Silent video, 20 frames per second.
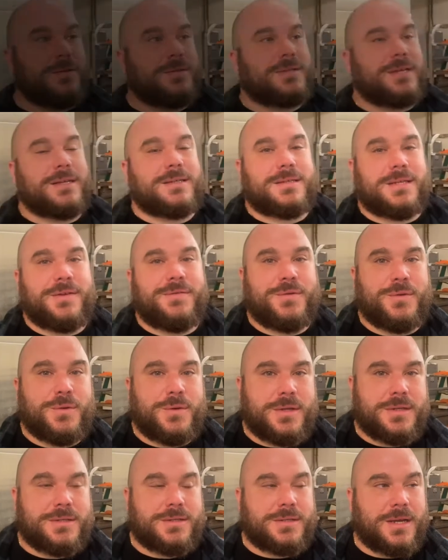State Seafood
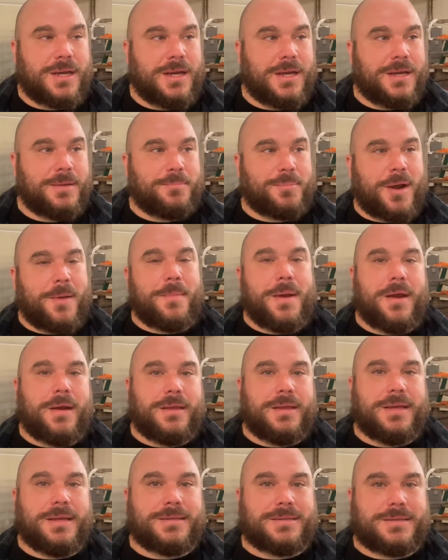is uh, primarily
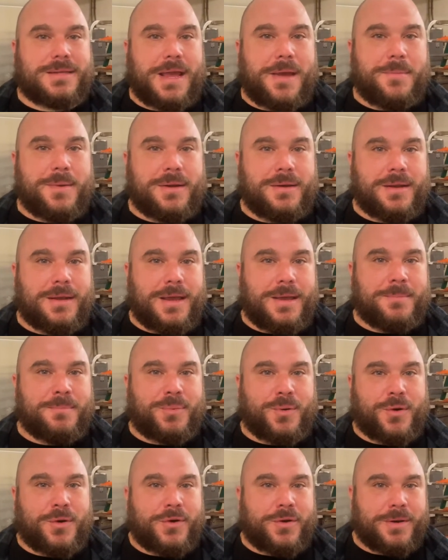a salmon
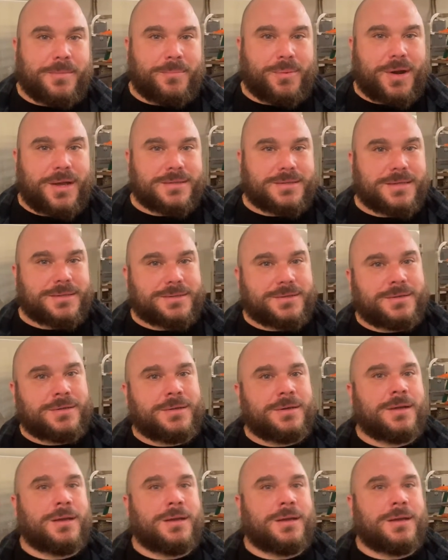importer and processor.